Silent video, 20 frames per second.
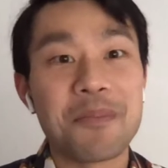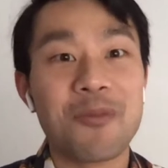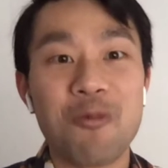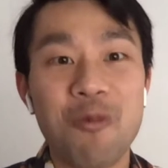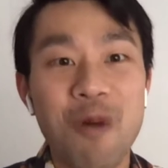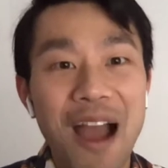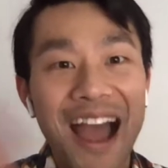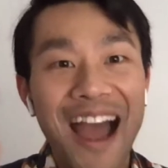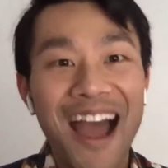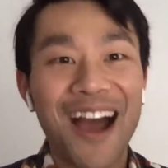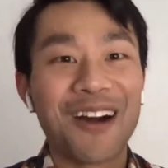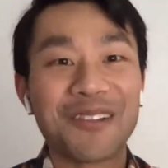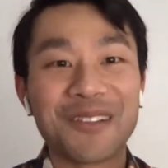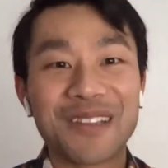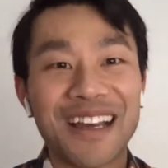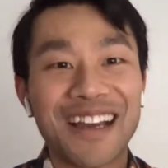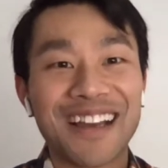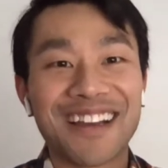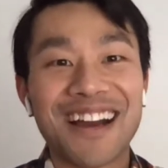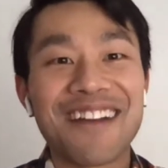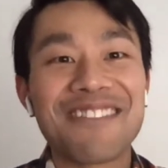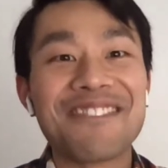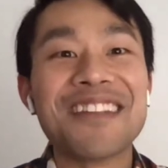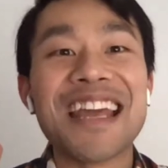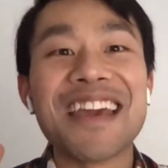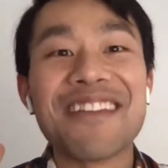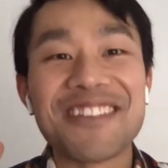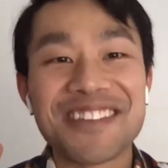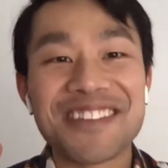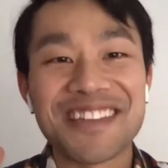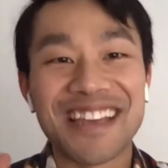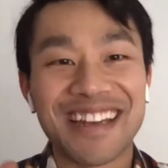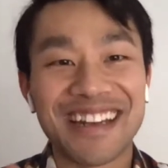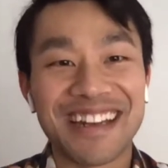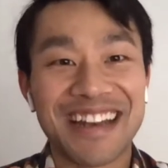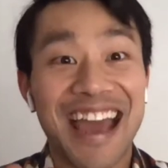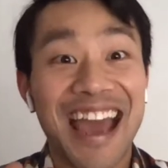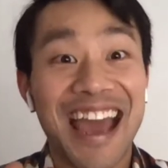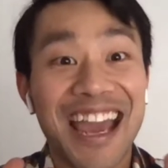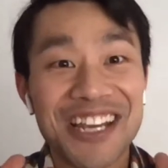wow, like I've never
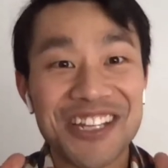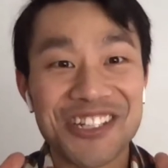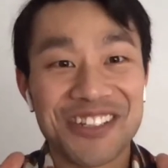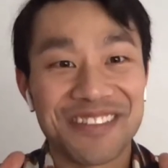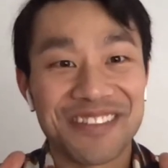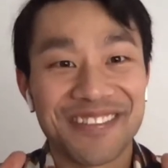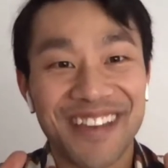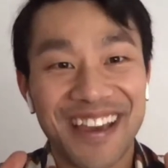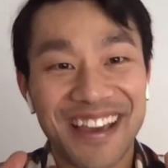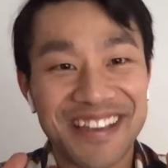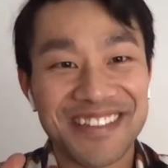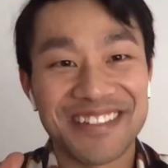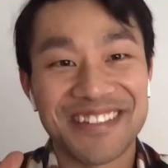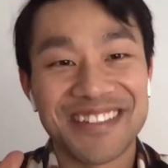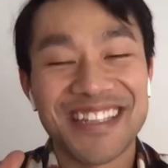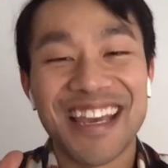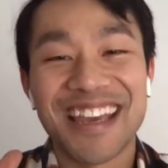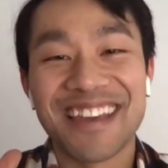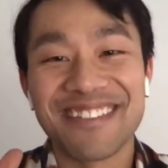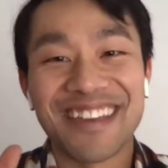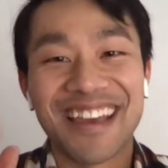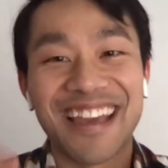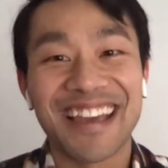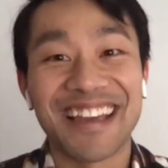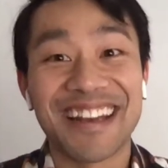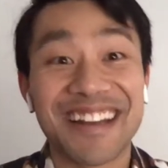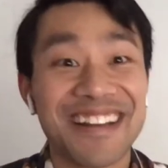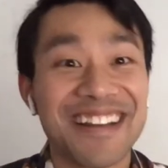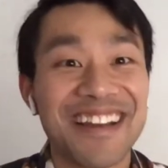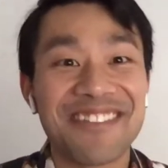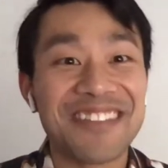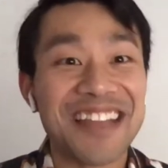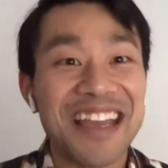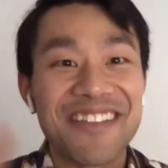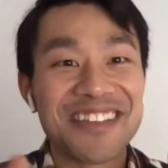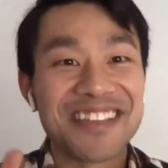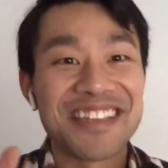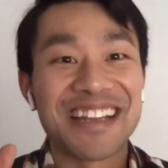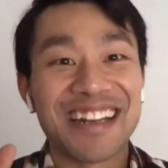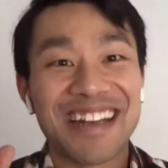seen an Asian face on TV, and I've
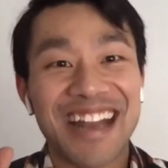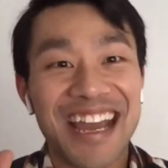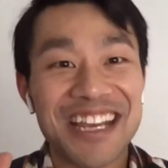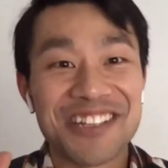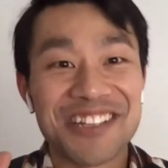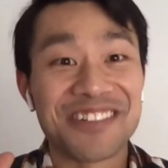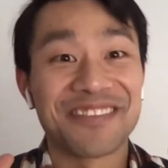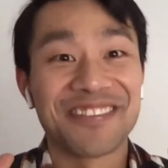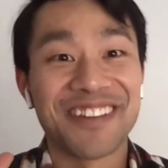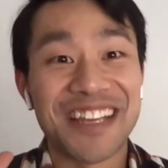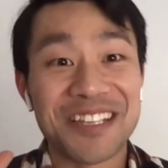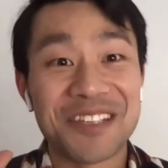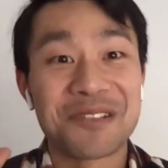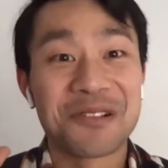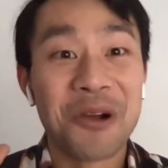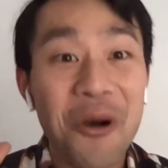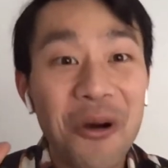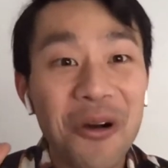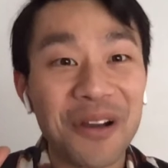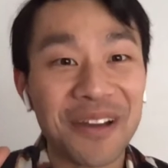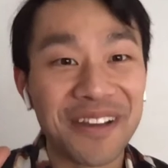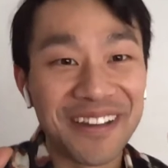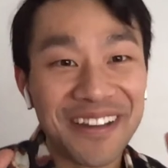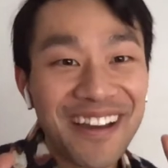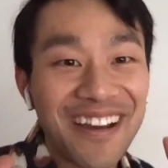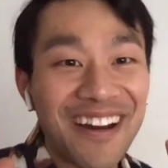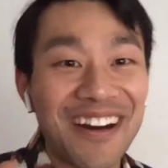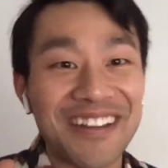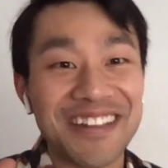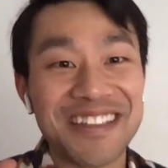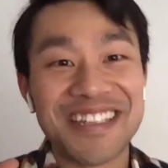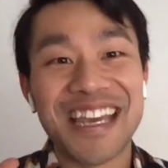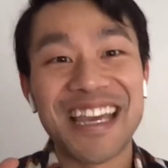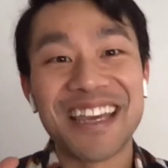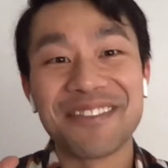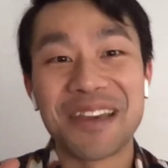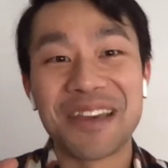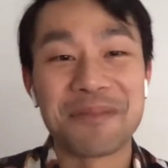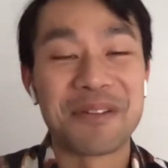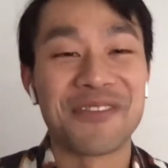never seen an Asian face cook on
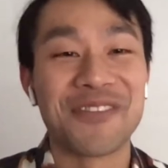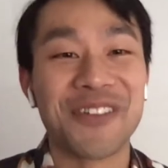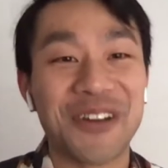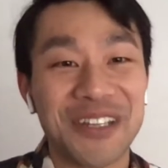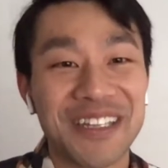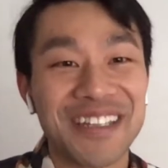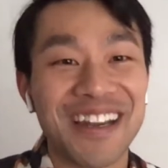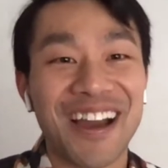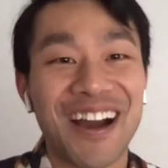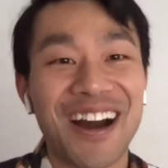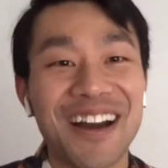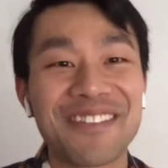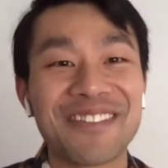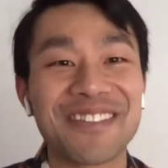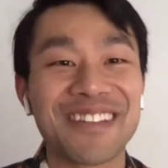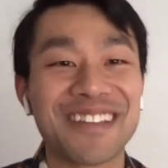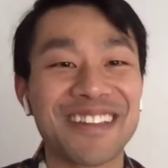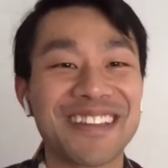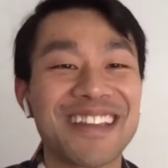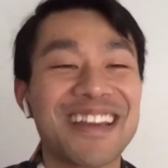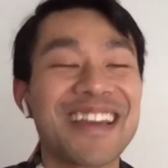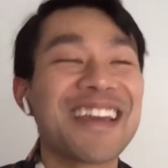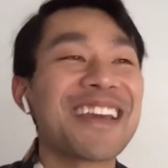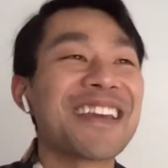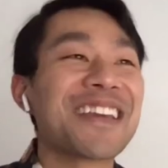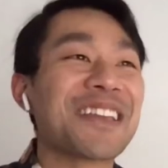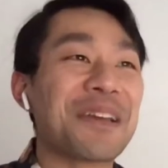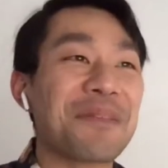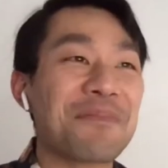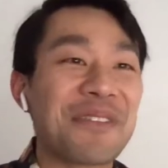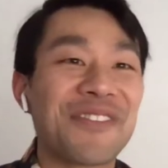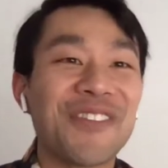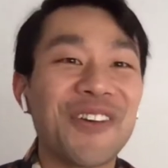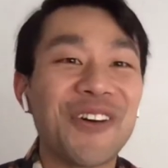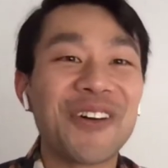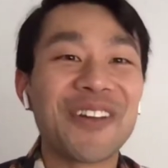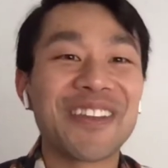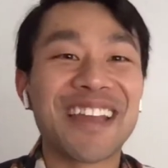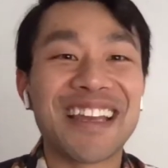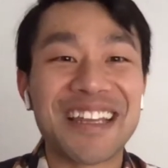TV before. You know, you know,
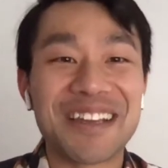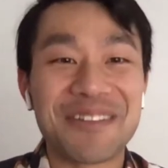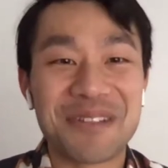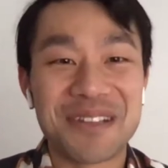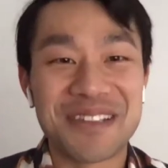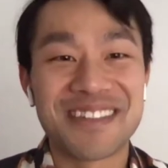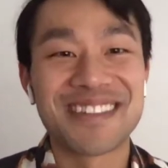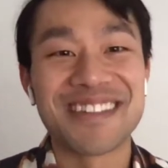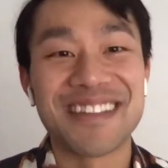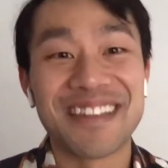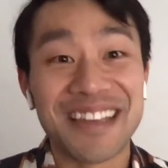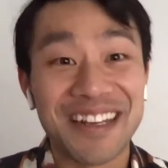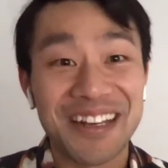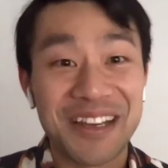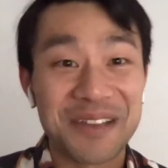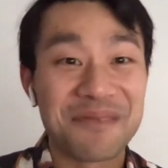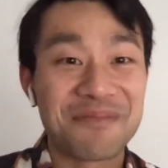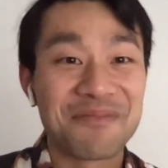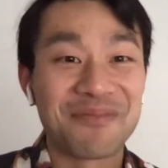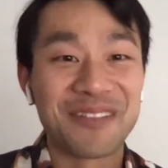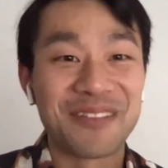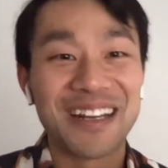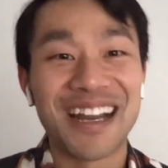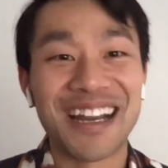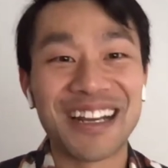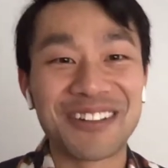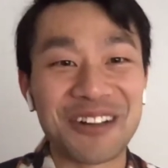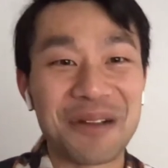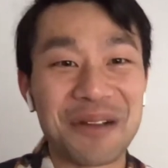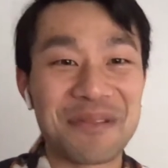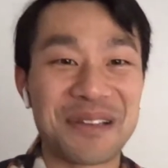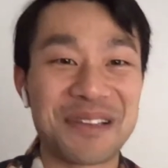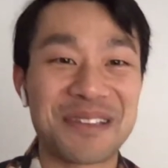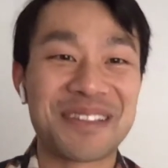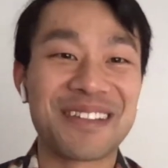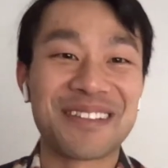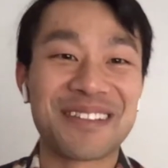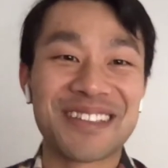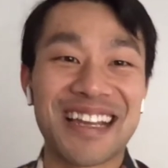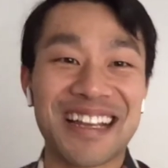before then it was, you know, when I grew up, it
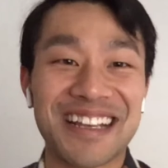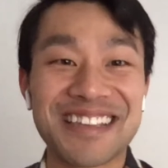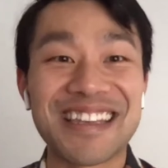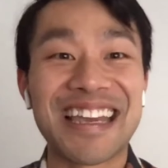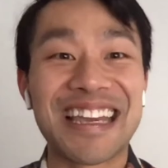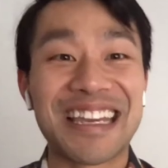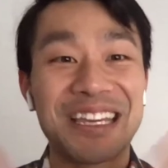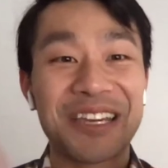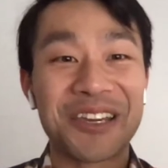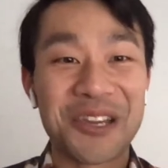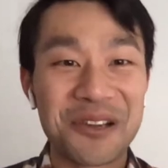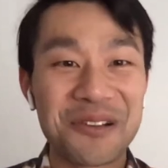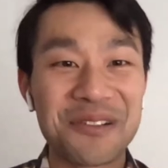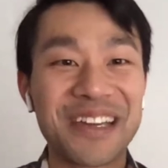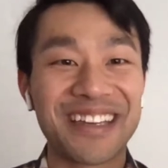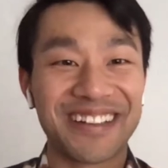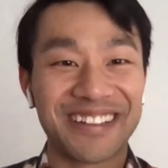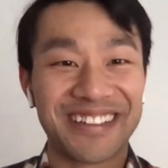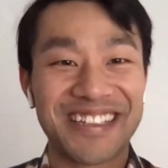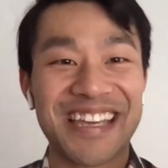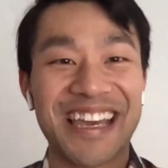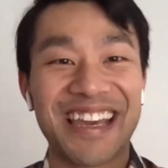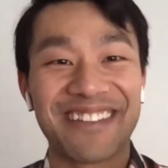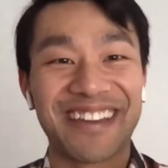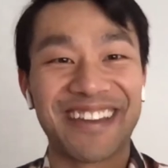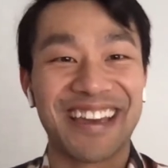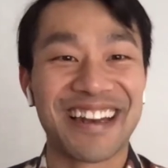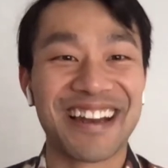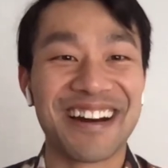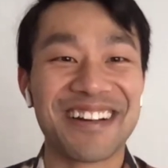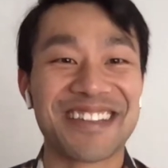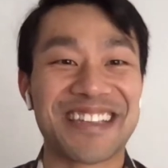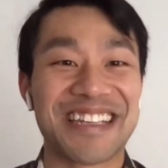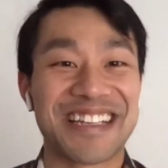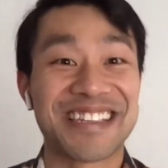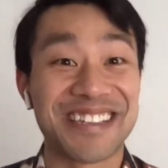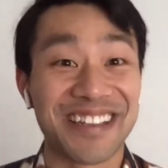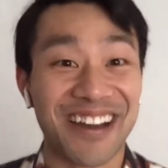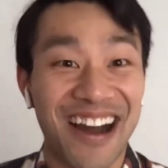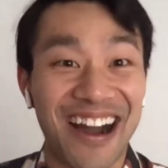was like seeing Huey on TV, and I was
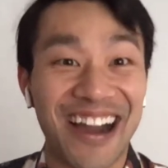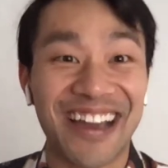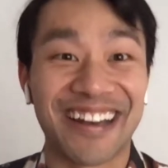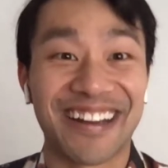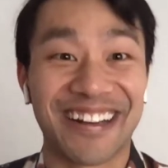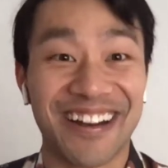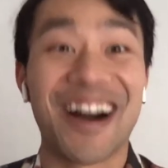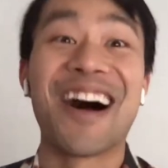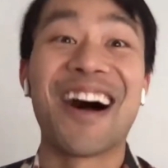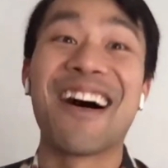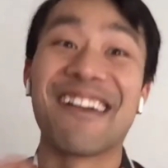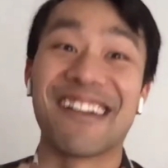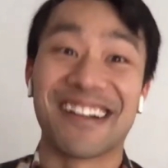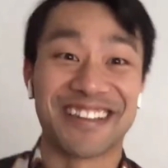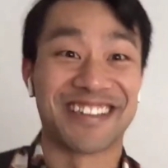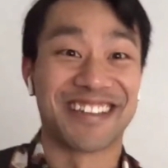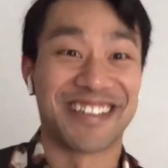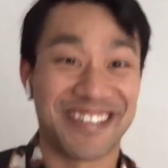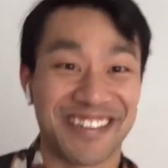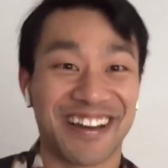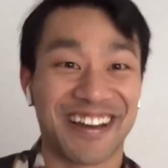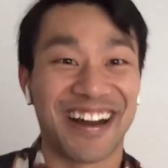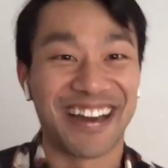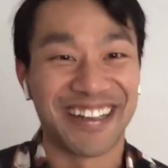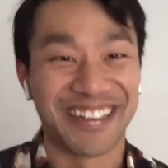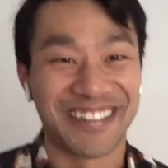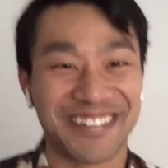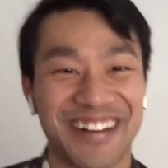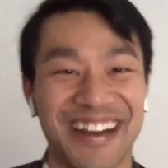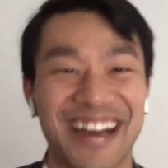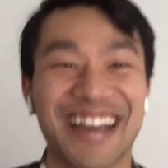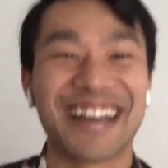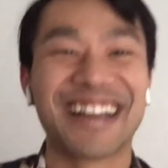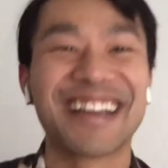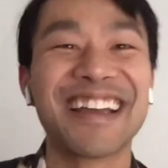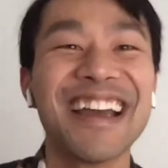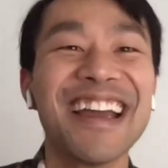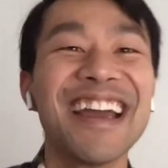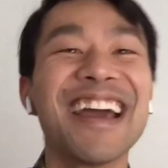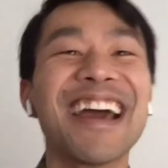excited. I was excited, right?
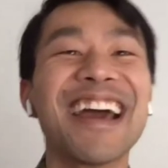